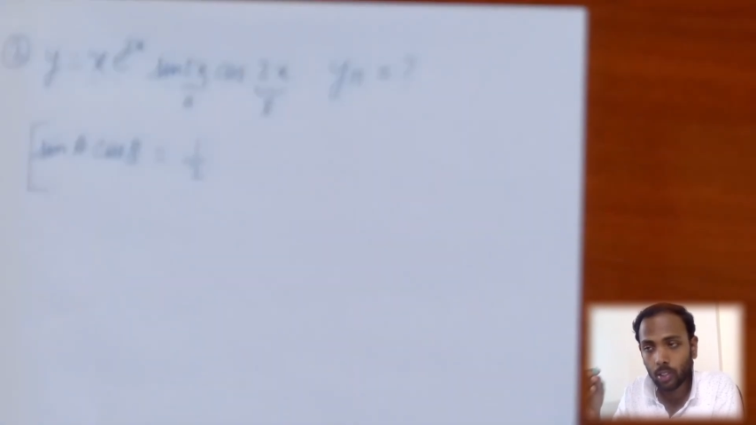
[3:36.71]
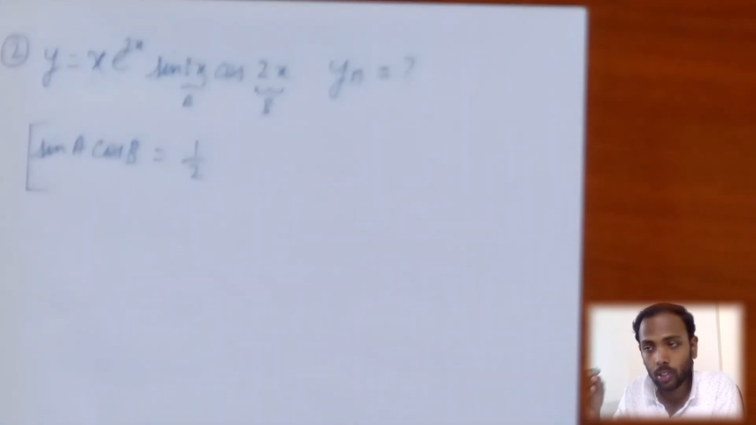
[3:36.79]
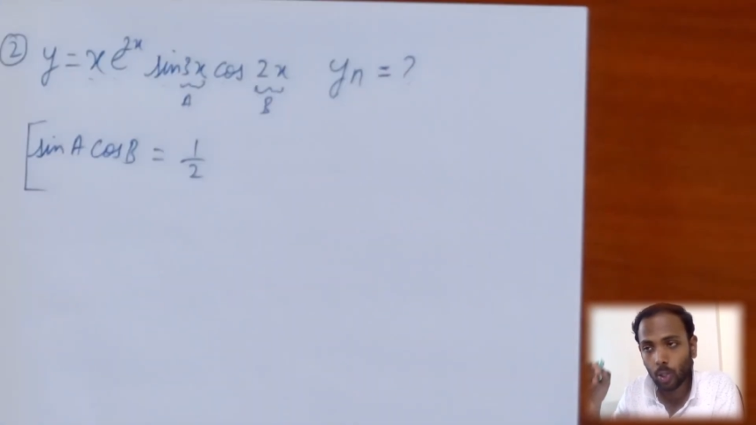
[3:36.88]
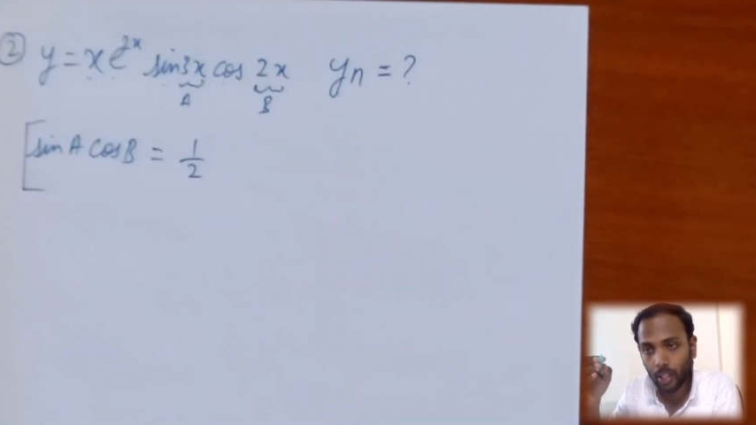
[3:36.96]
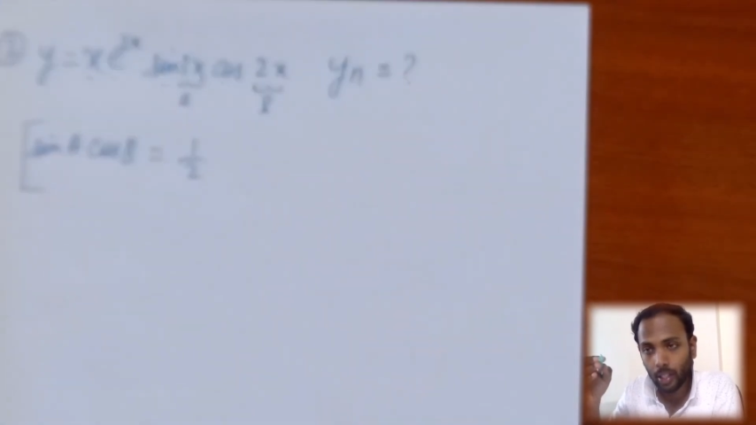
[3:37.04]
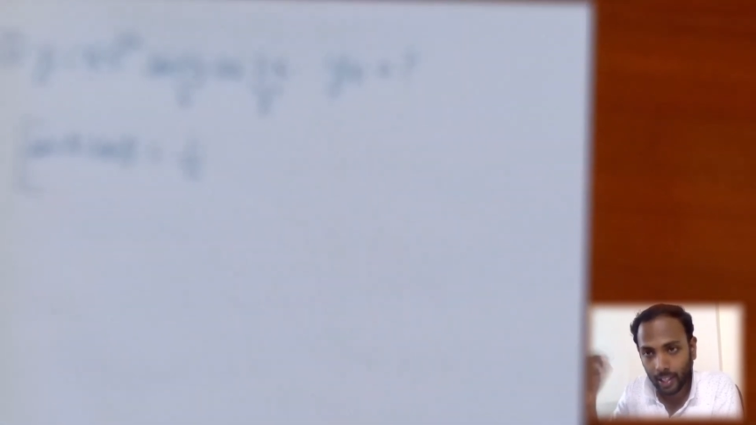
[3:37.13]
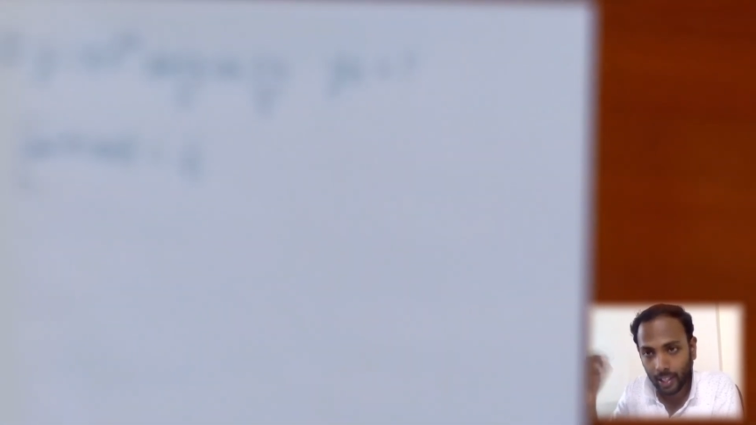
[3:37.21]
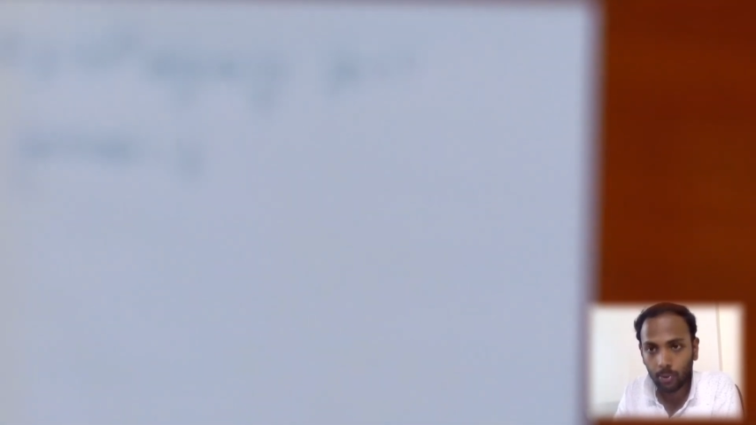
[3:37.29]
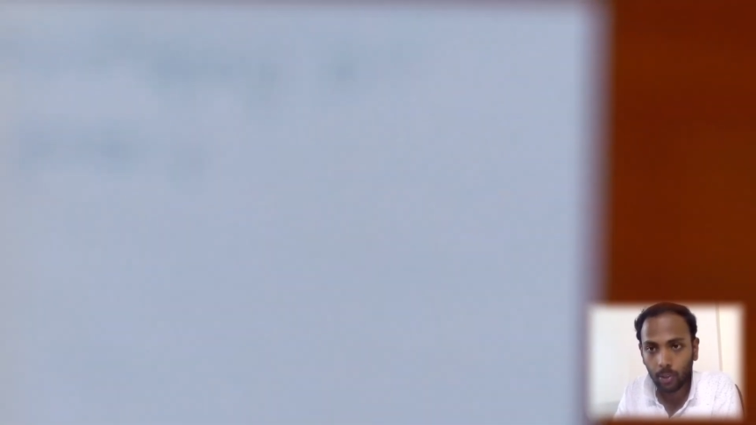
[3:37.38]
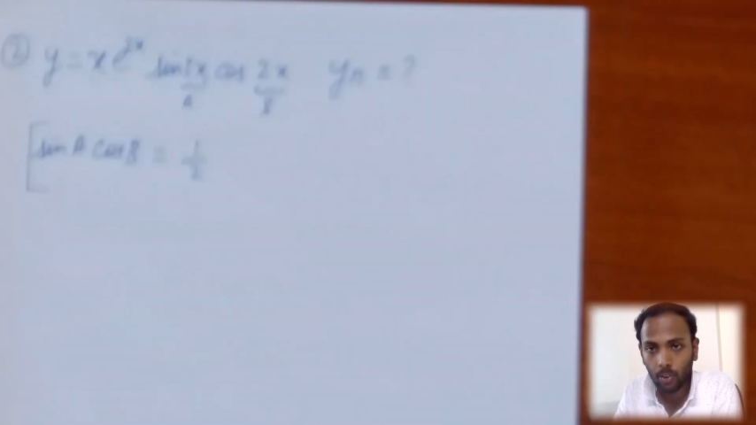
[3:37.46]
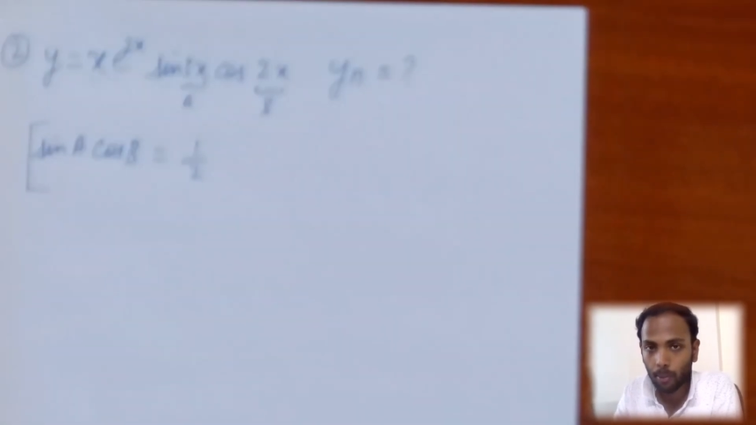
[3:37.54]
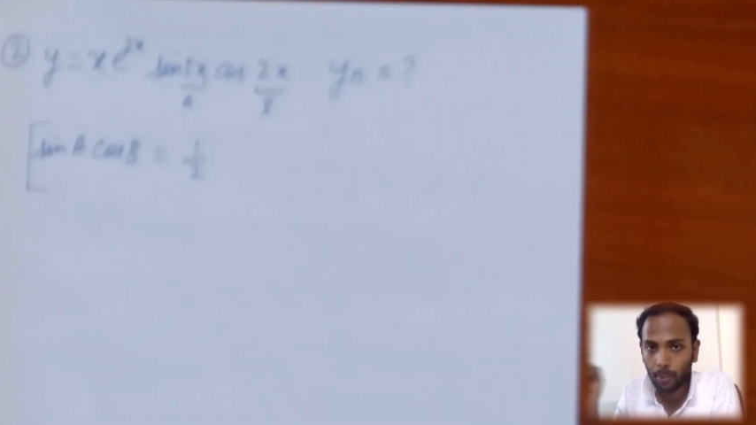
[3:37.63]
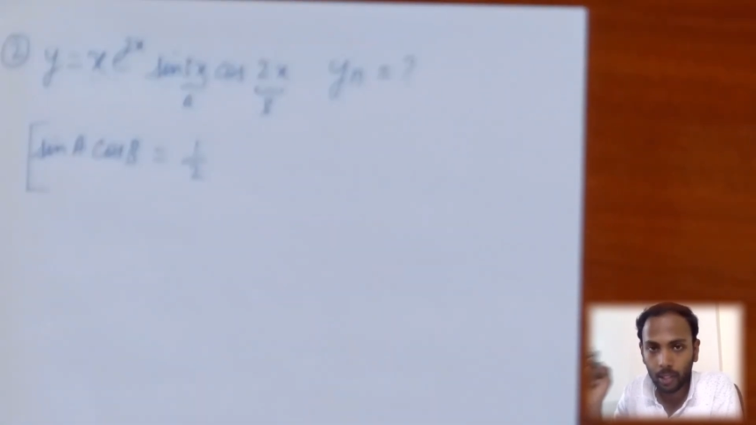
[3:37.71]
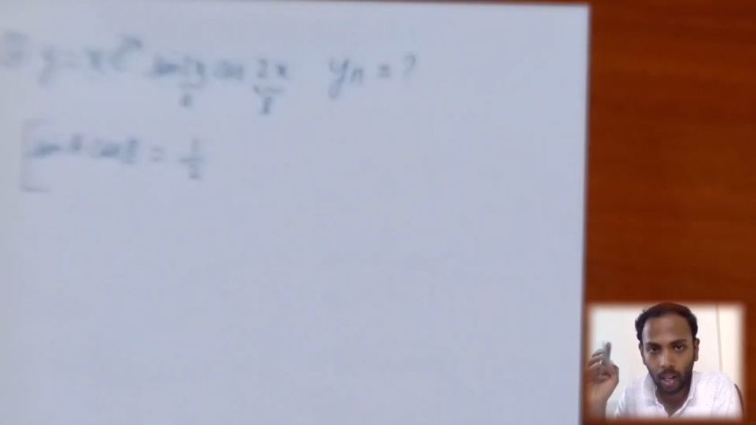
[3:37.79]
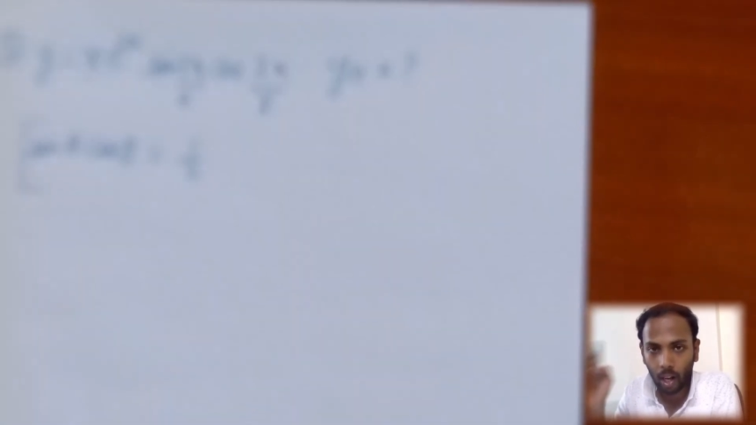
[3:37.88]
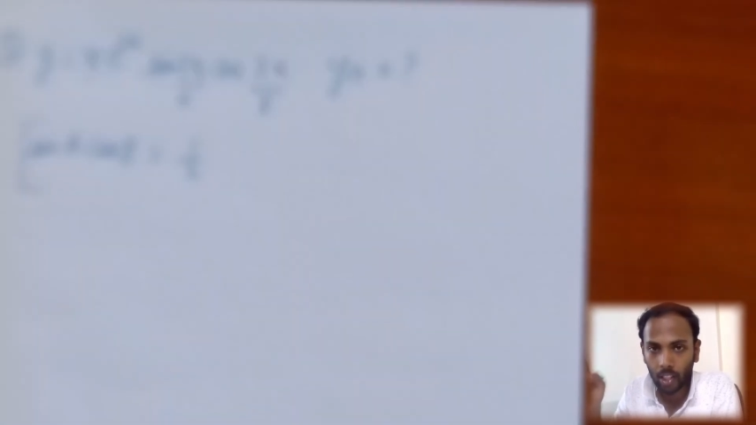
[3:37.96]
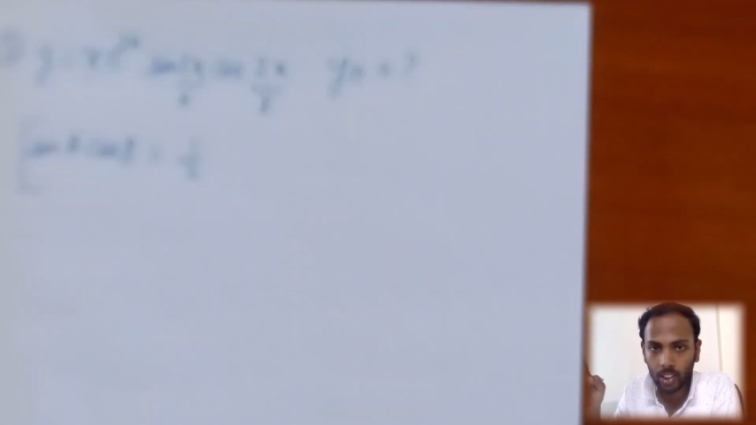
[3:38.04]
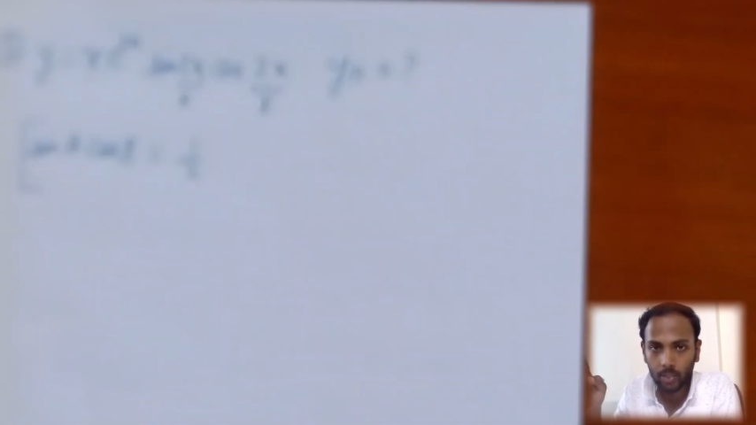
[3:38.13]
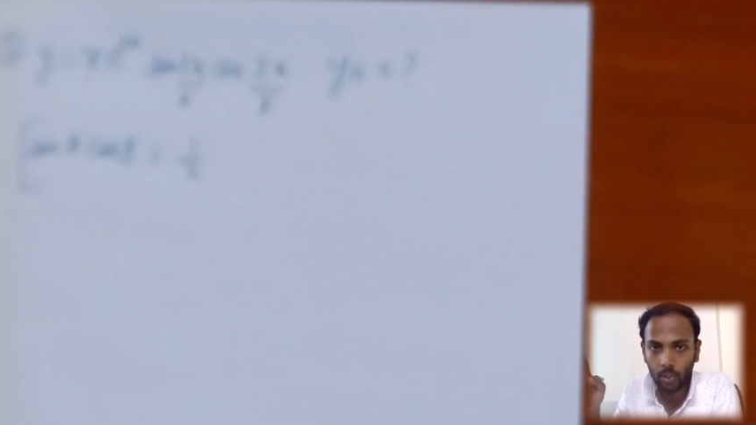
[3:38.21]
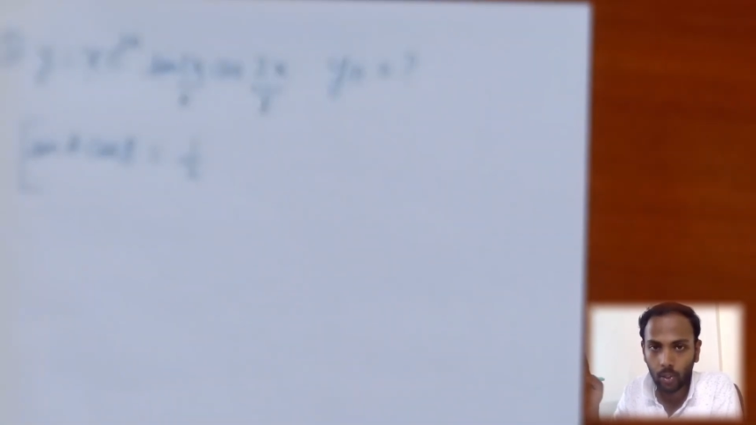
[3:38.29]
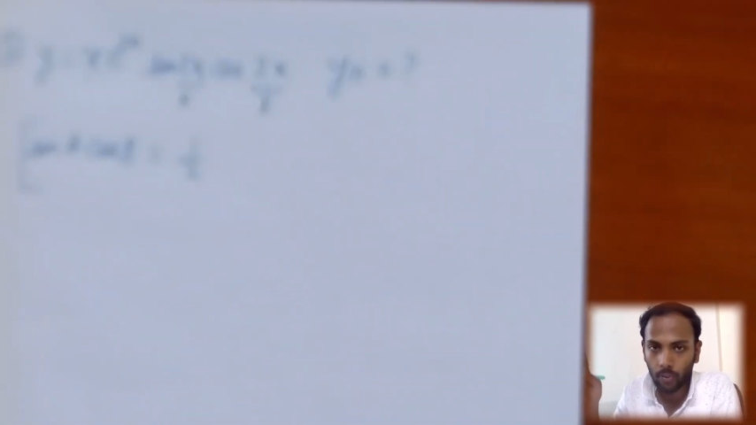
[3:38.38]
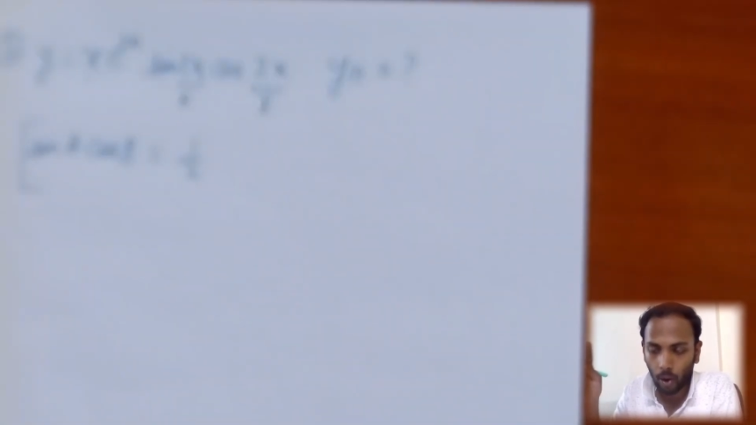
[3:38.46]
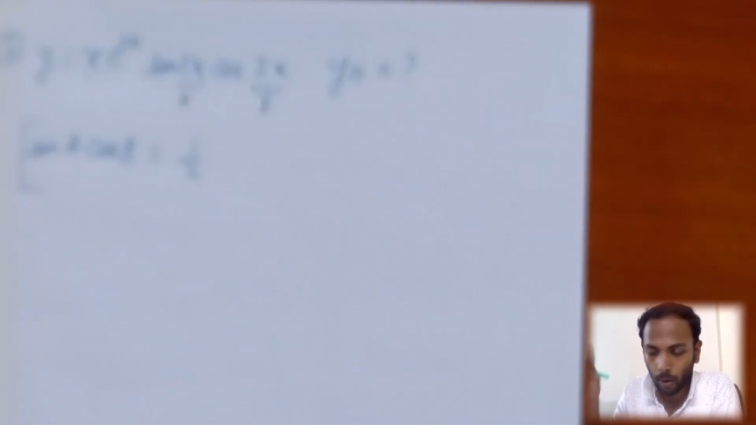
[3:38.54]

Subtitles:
So in the next video will be the last video